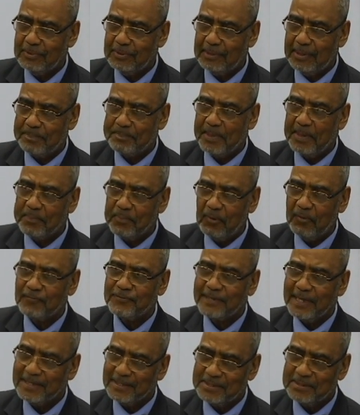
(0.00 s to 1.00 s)
the people of
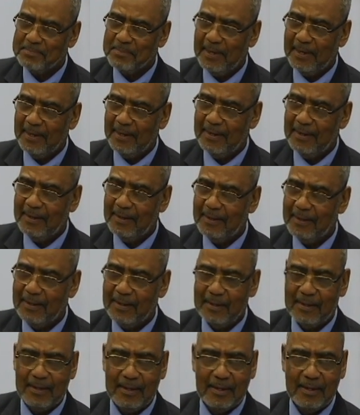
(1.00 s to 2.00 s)
Zanzibar
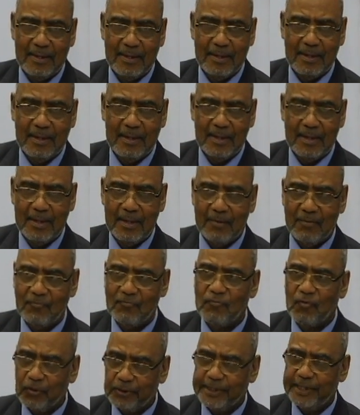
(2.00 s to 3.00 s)

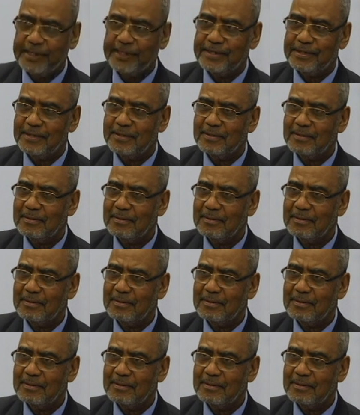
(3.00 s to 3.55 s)
voted